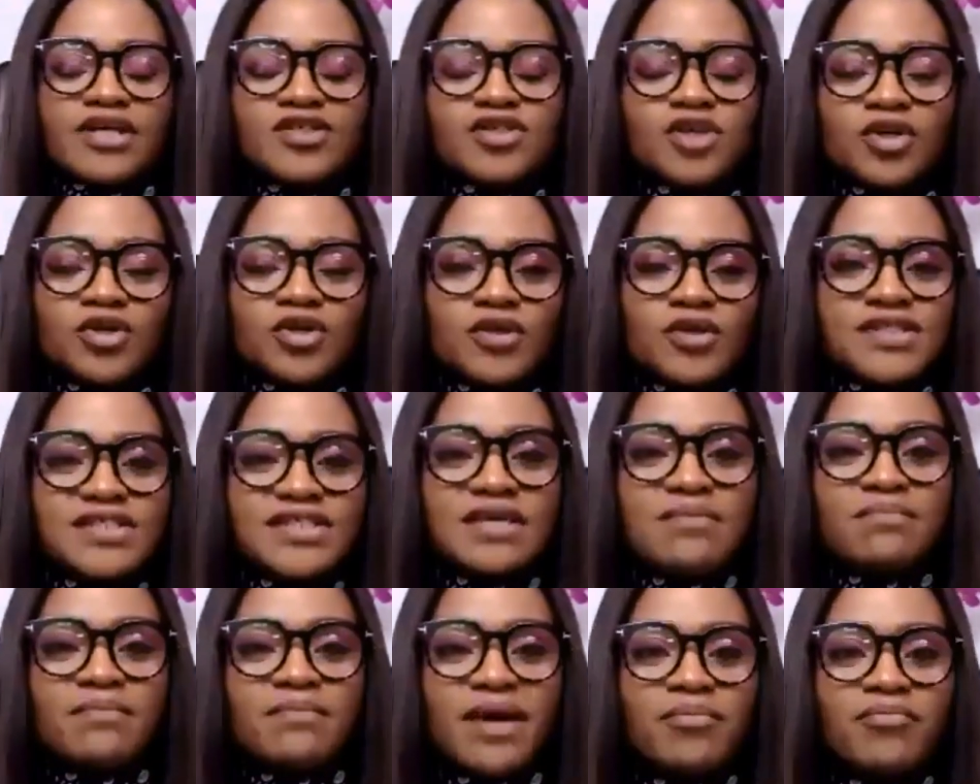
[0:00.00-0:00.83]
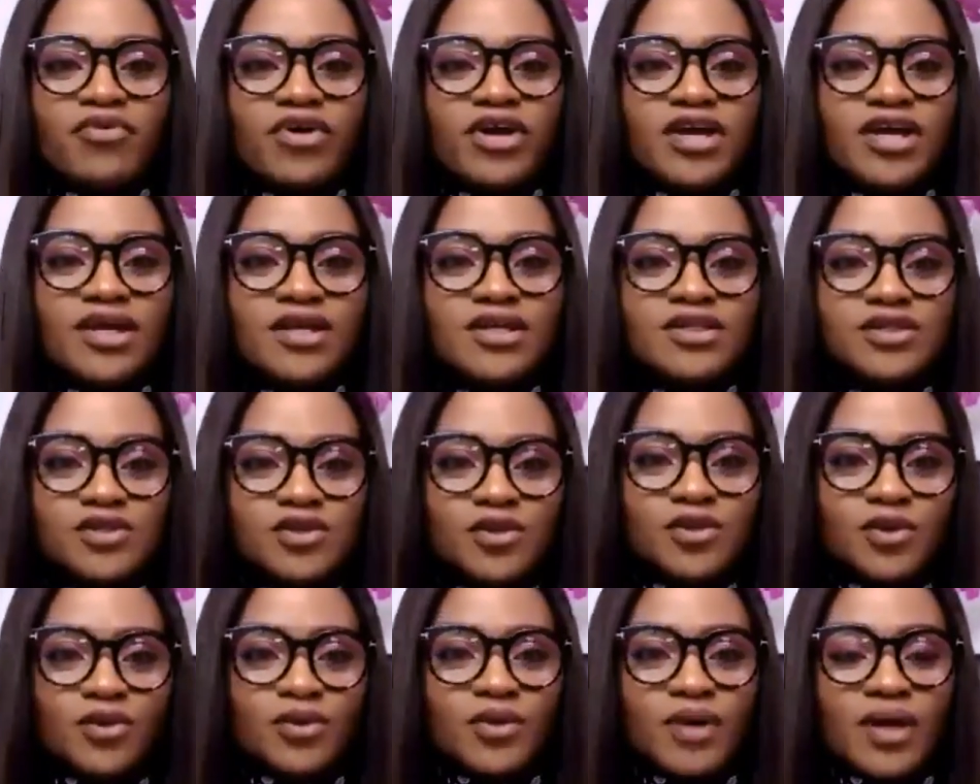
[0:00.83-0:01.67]
So you see men breaking
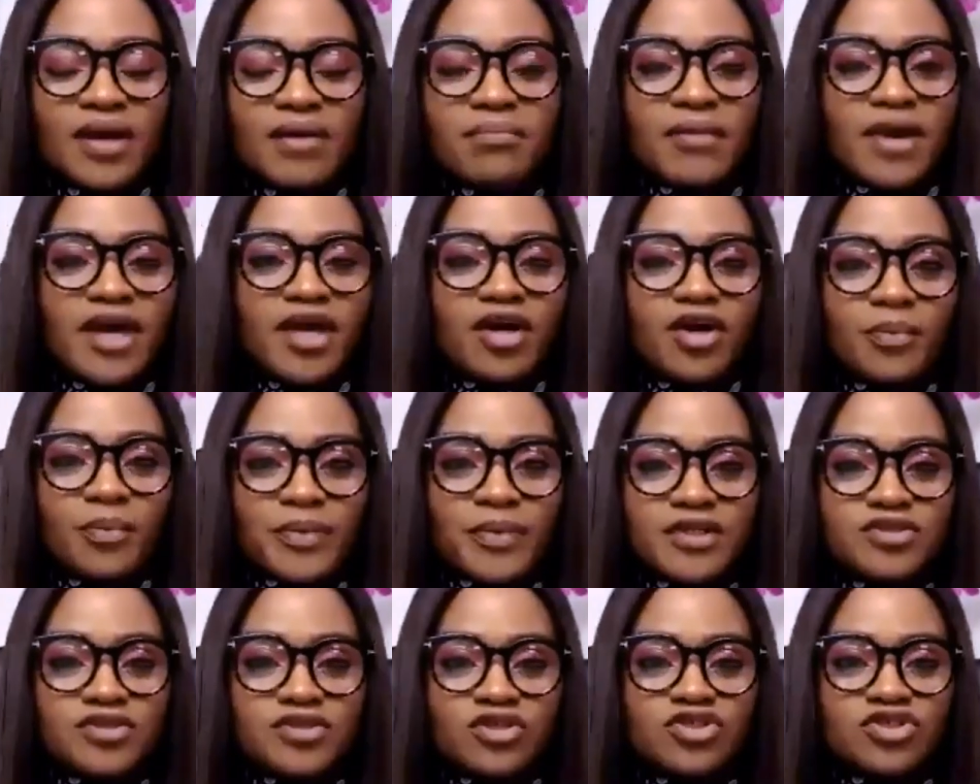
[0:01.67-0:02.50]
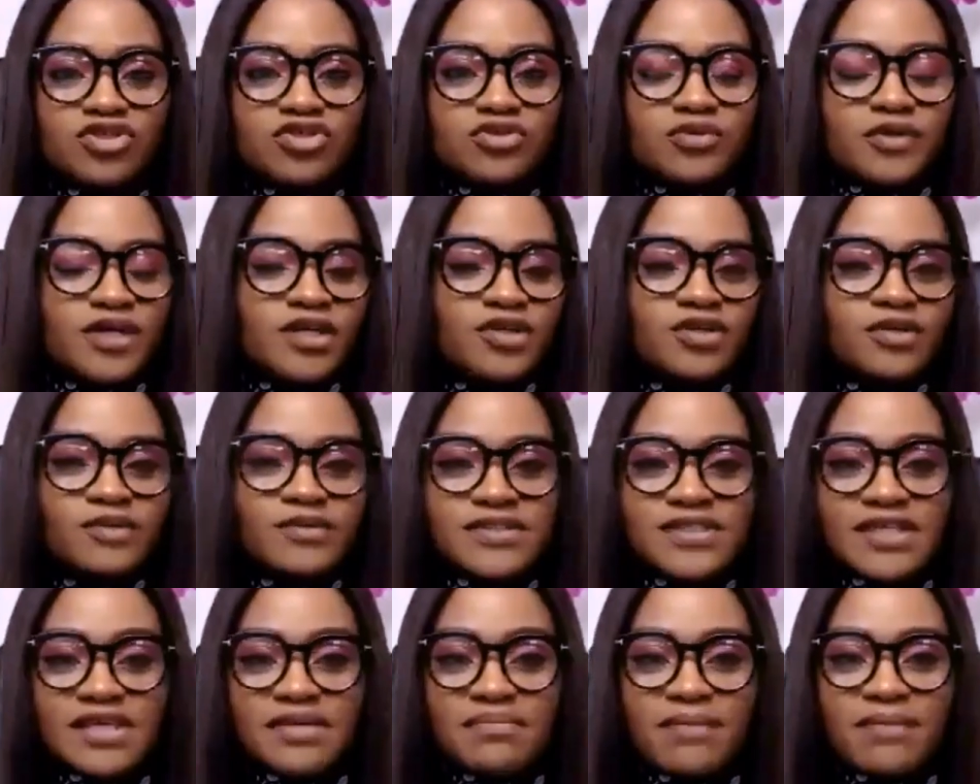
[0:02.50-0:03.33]
into makeup industry, you
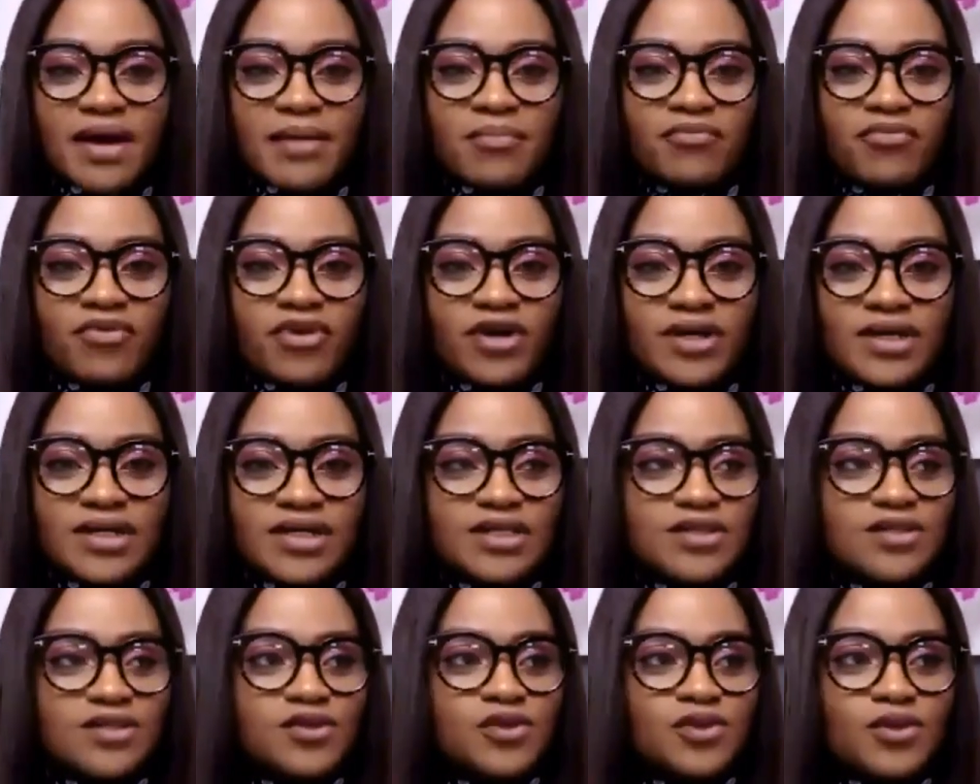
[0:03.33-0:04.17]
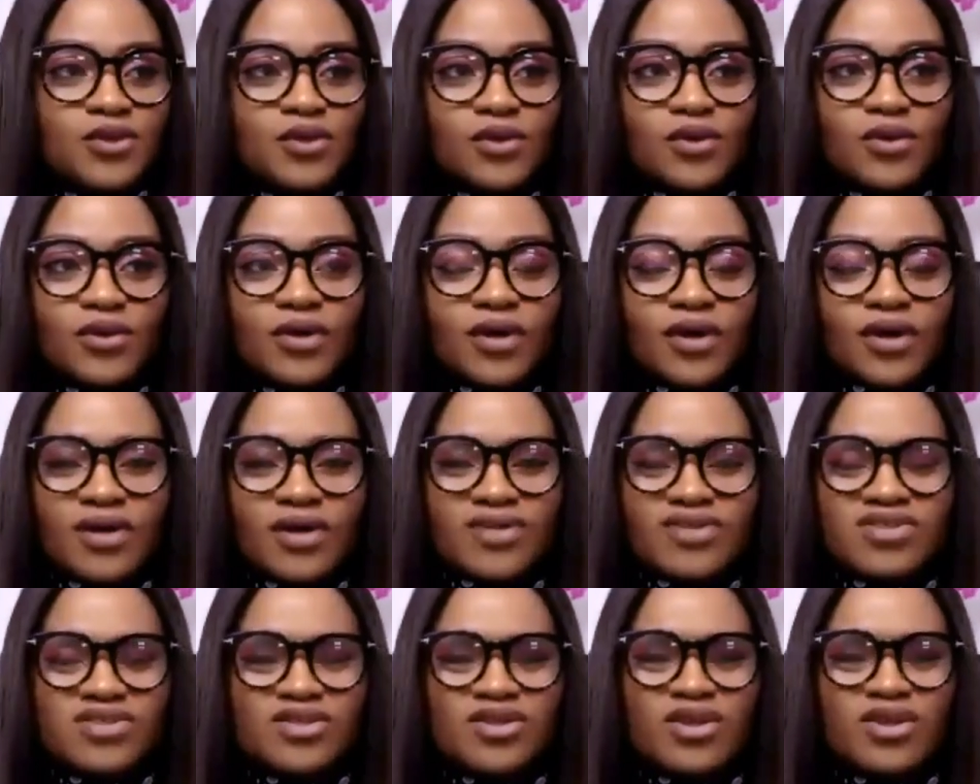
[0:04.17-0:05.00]
see men breaking into
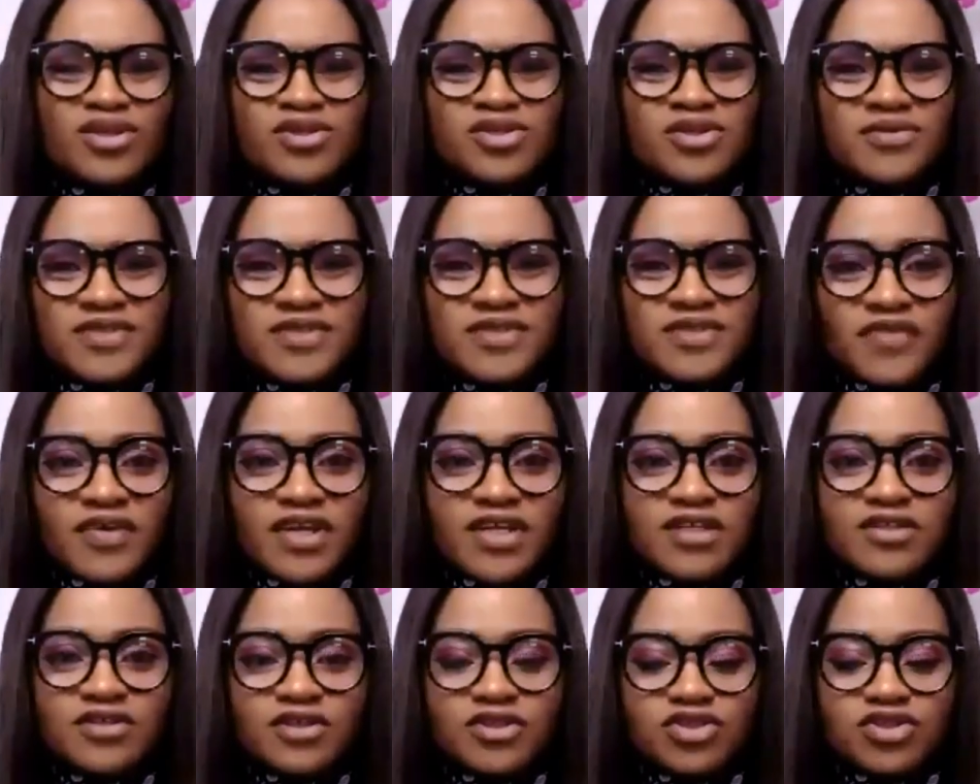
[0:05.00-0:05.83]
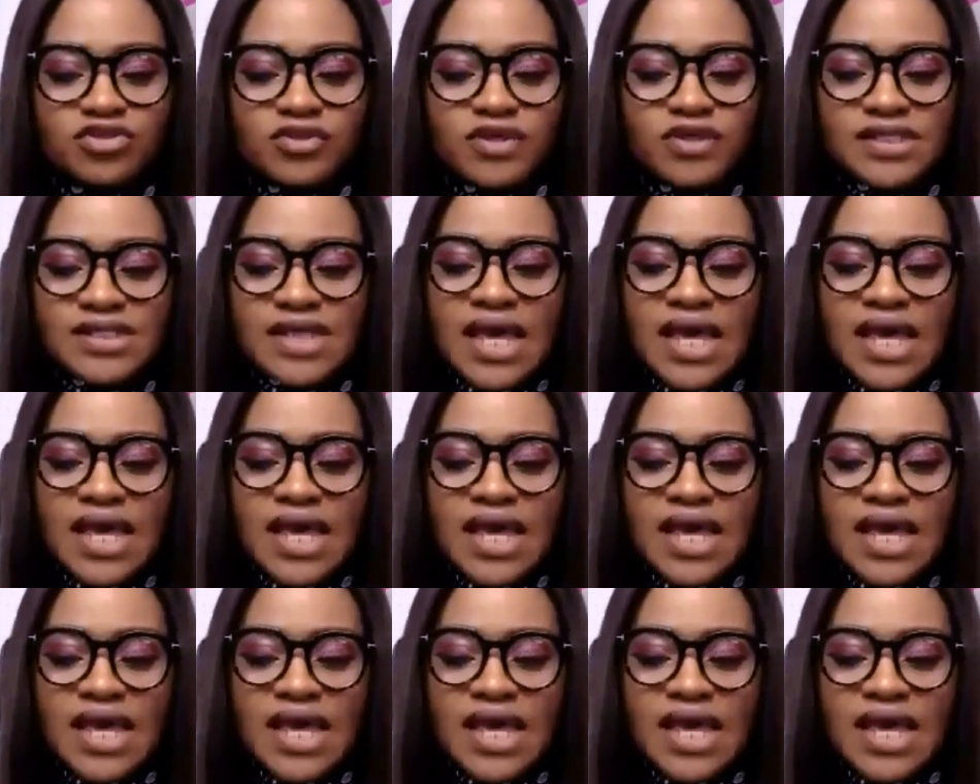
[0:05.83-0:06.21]
just lots of different industries.